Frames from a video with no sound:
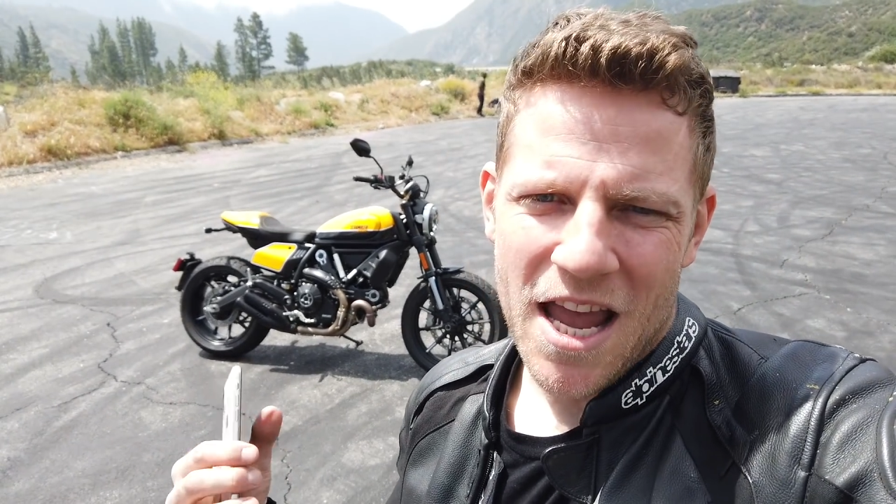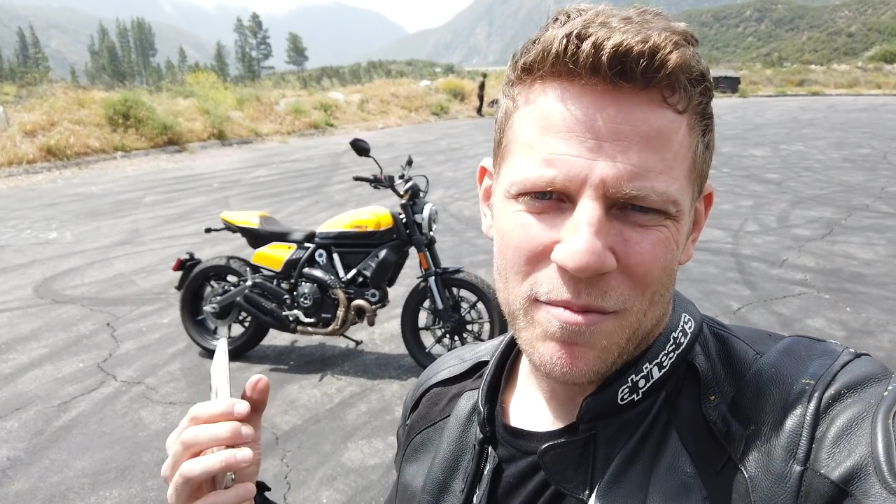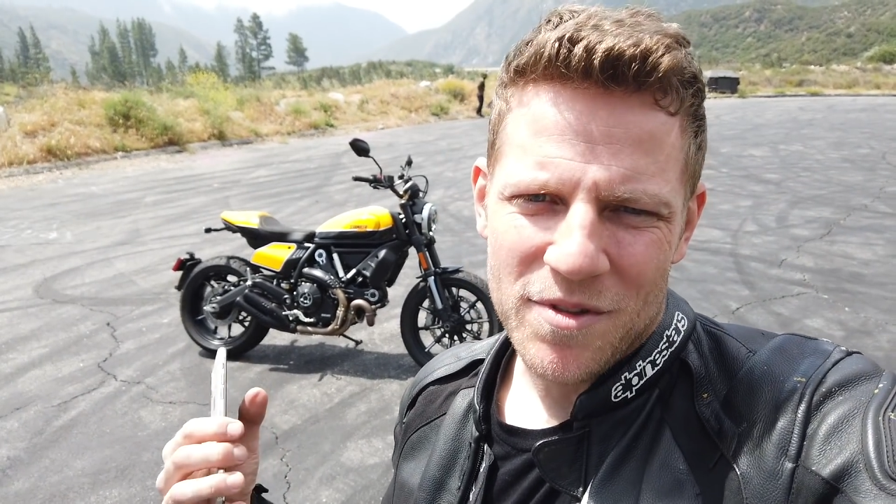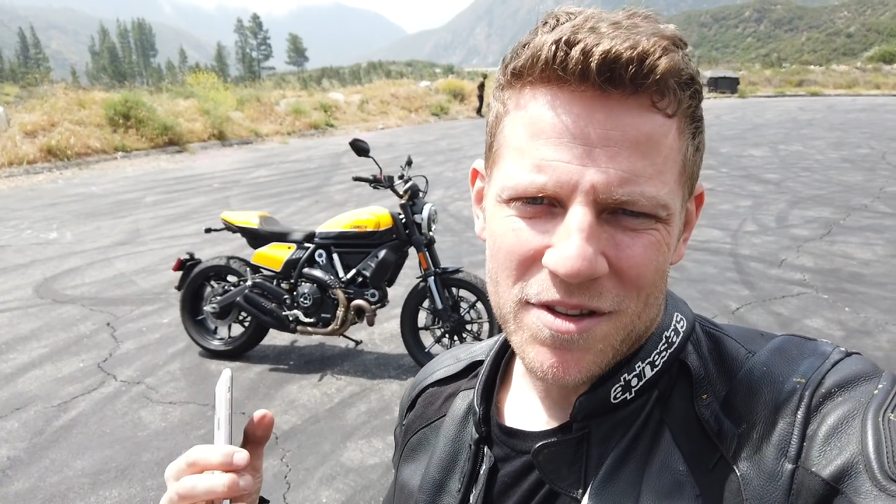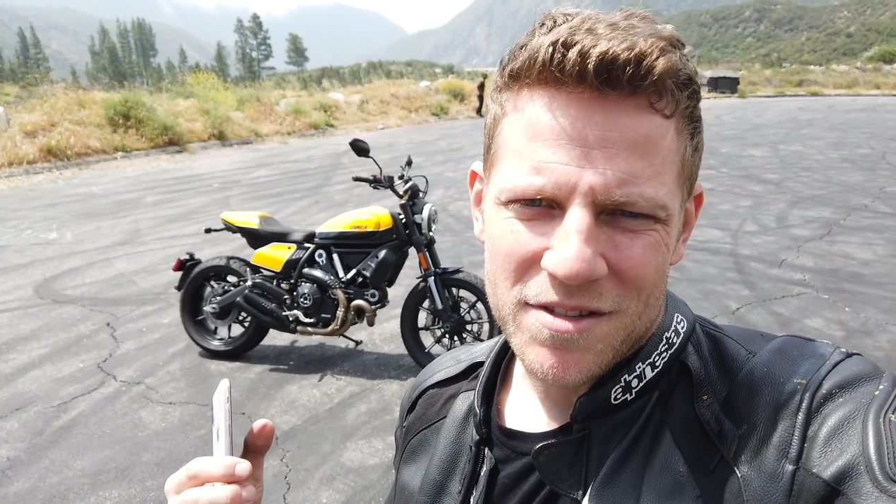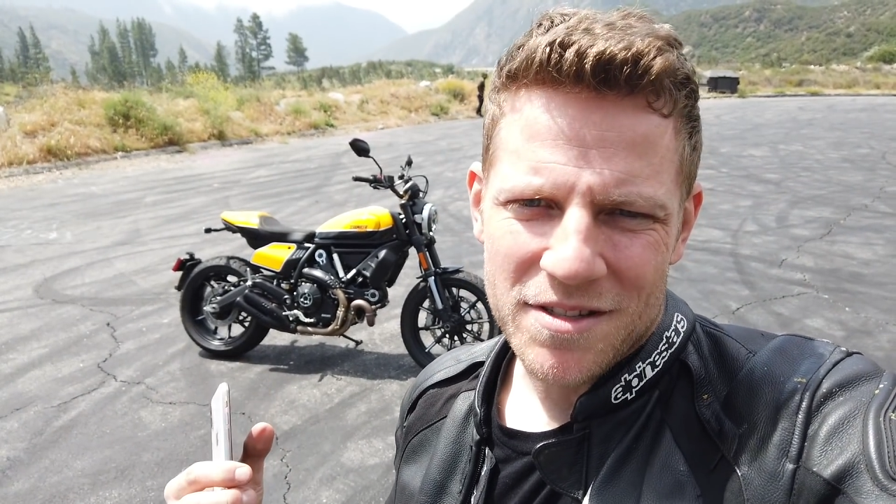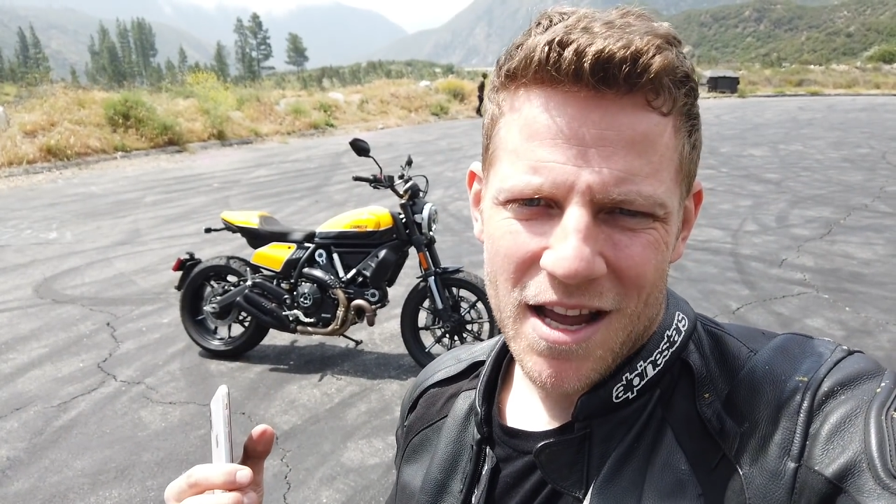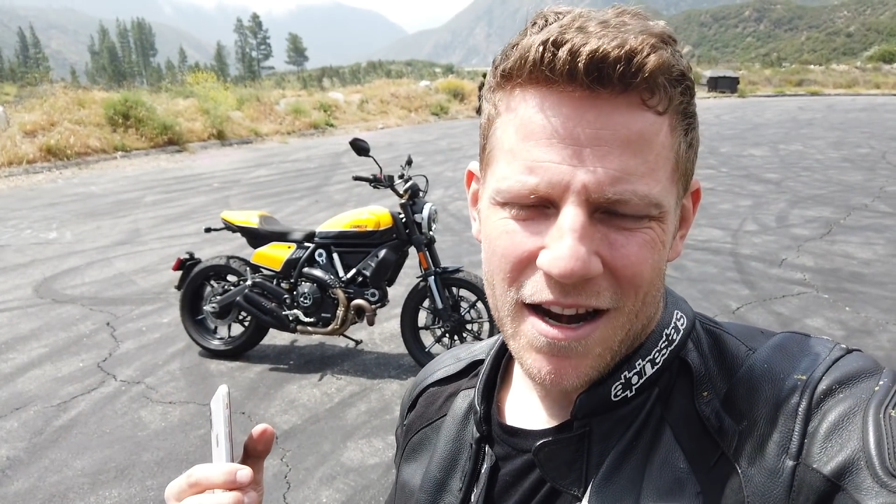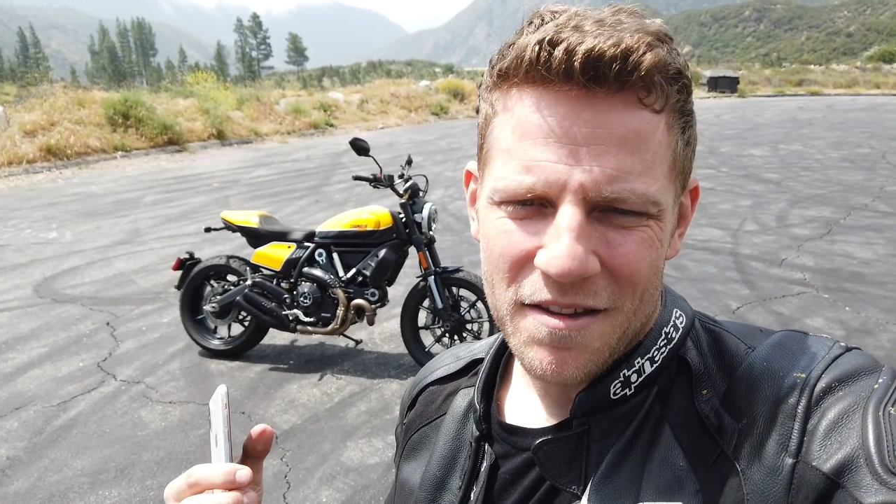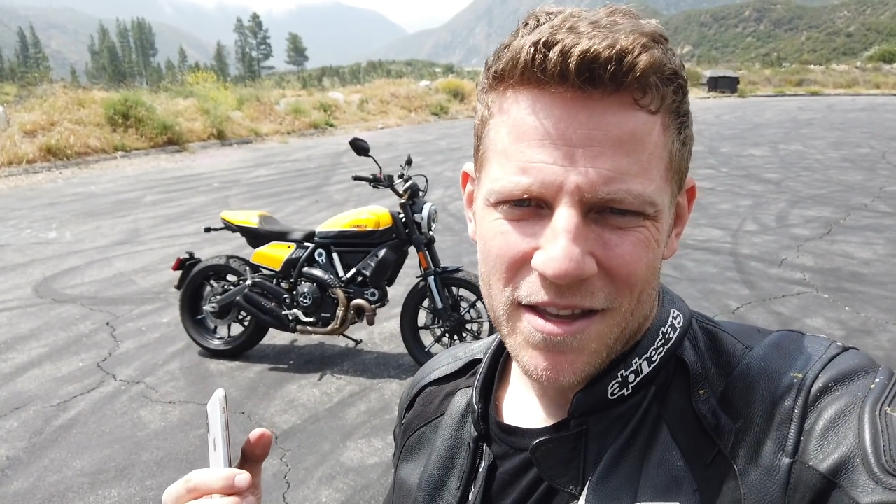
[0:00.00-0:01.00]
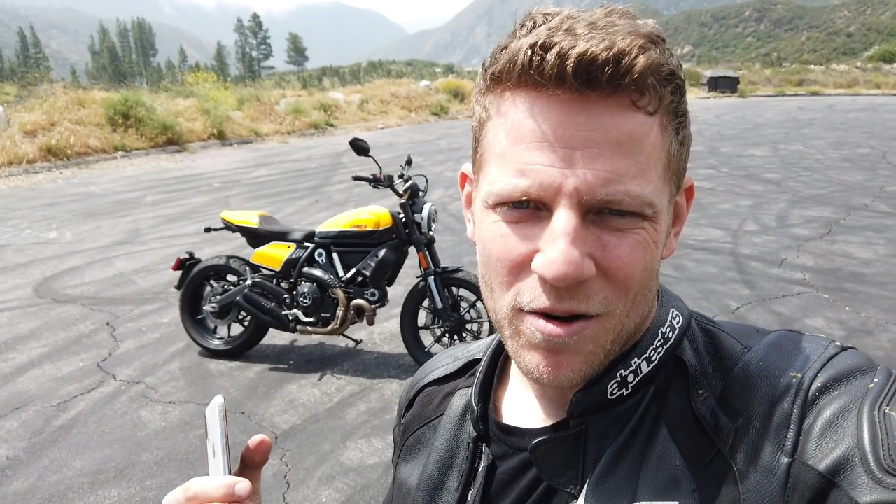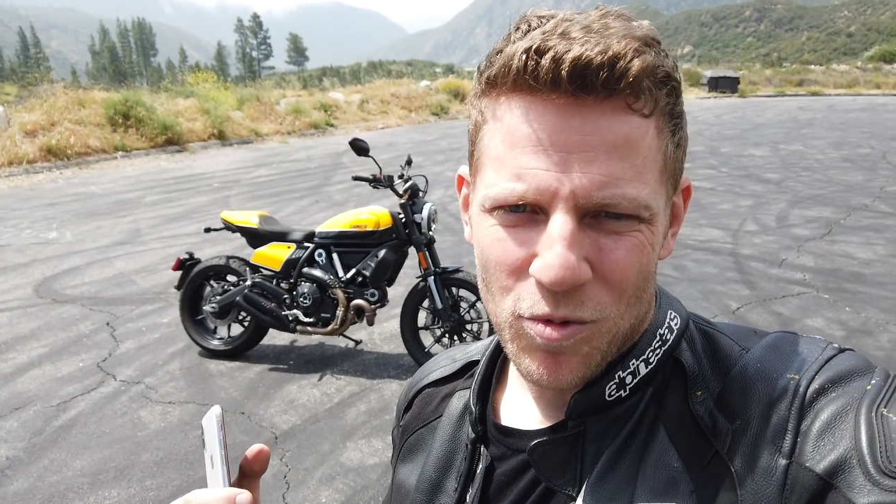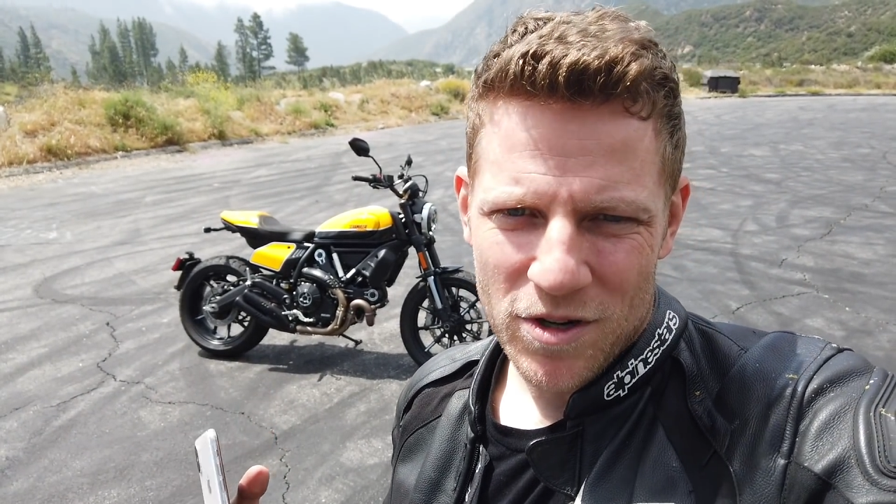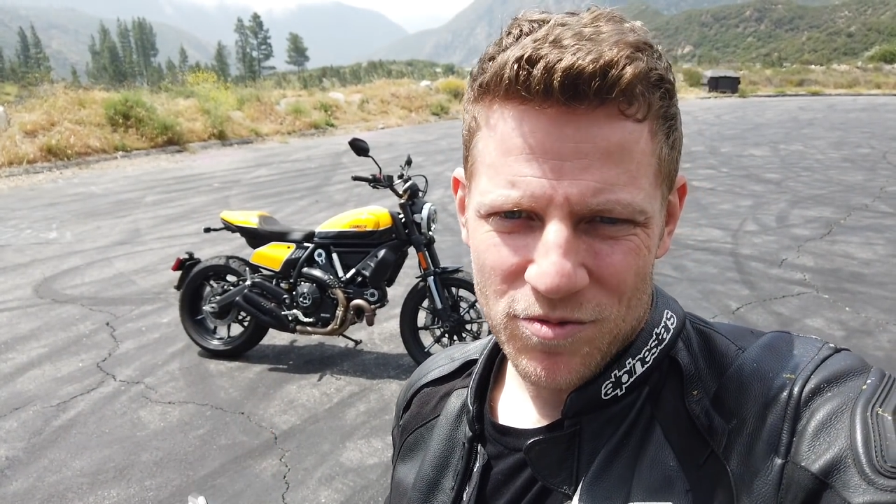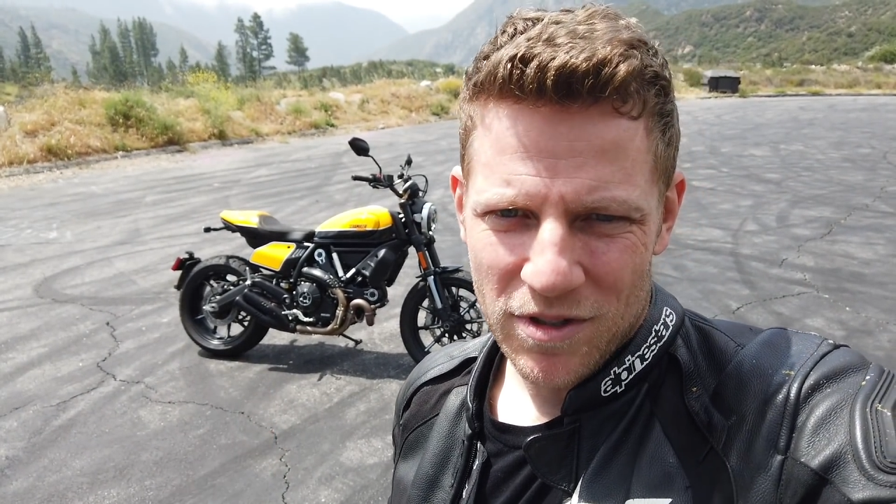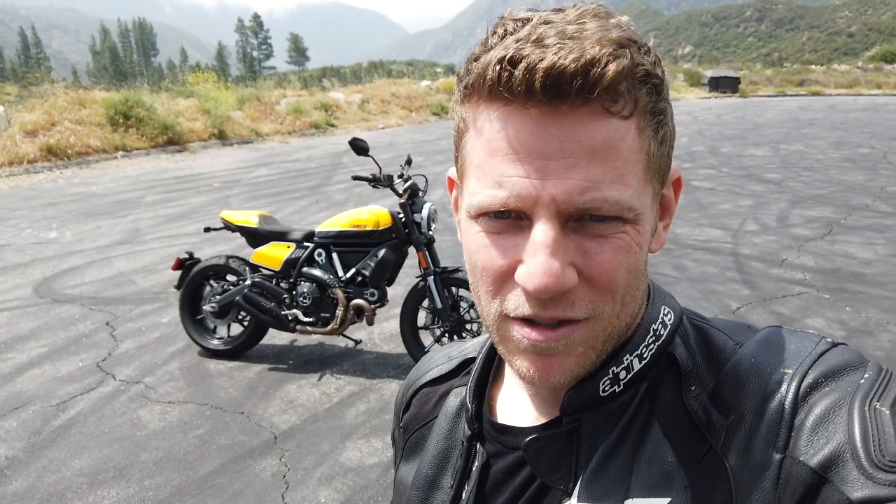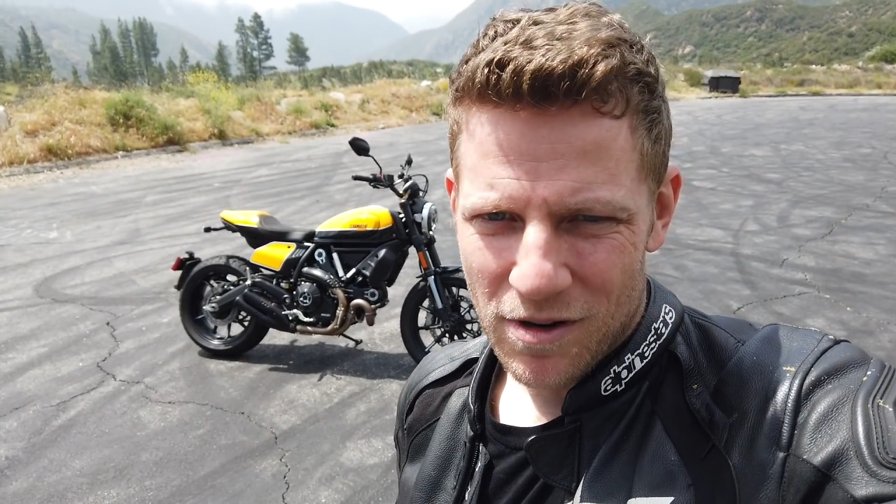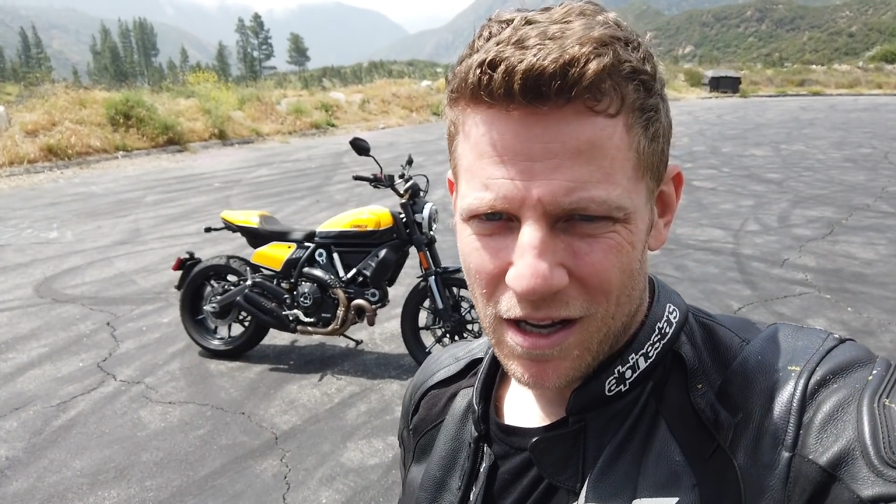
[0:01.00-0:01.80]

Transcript: came to this design, I think it works really